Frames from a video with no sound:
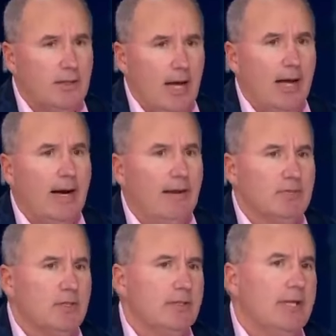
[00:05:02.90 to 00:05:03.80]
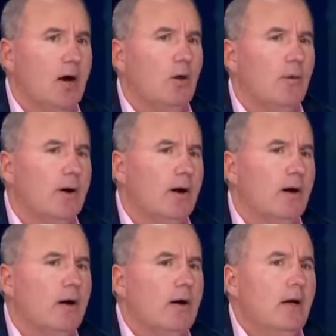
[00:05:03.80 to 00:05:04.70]
and, and obviously the Delaware
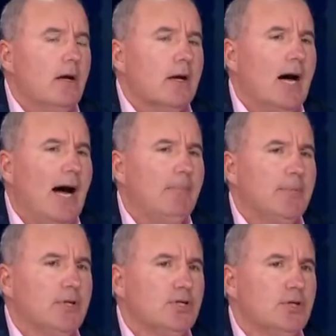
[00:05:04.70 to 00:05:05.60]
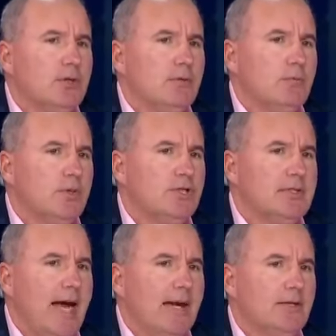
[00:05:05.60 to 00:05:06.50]
comp issue, which is
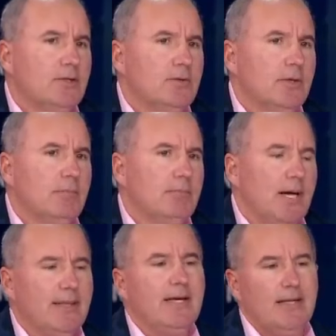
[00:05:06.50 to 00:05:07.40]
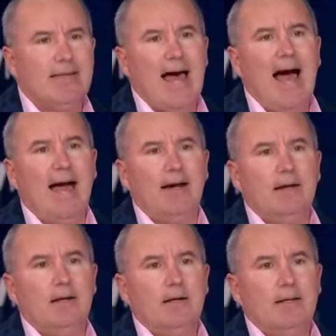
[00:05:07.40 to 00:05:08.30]
added to it. But I think that
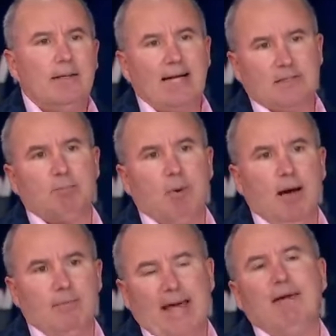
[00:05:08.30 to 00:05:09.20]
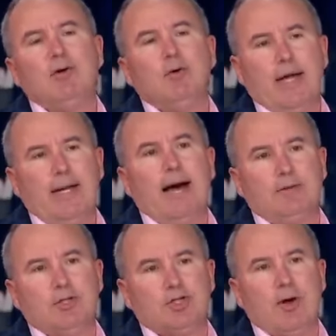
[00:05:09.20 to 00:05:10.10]
that's the problem. They haven't laid
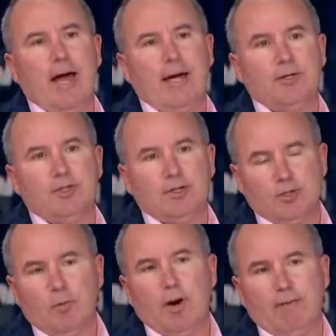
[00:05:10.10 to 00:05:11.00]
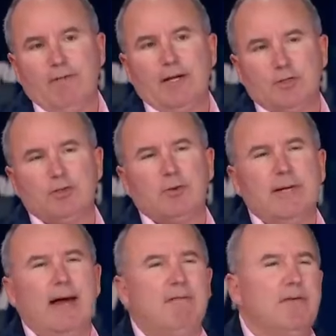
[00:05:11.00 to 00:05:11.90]
out the strategy to where investors right
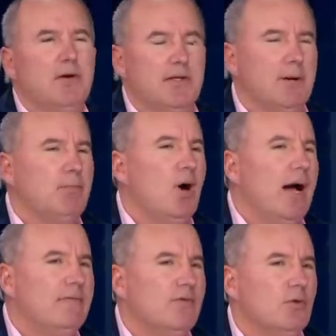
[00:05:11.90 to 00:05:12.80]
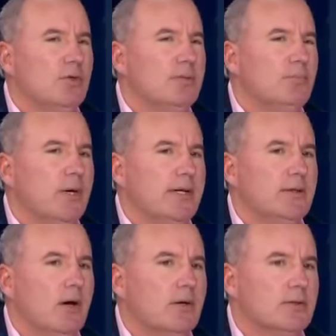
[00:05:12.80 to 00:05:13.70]
now feel like they're blindfolded playing
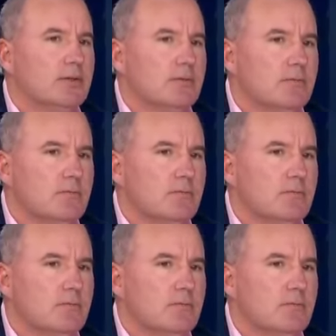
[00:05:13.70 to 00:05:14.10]
darts.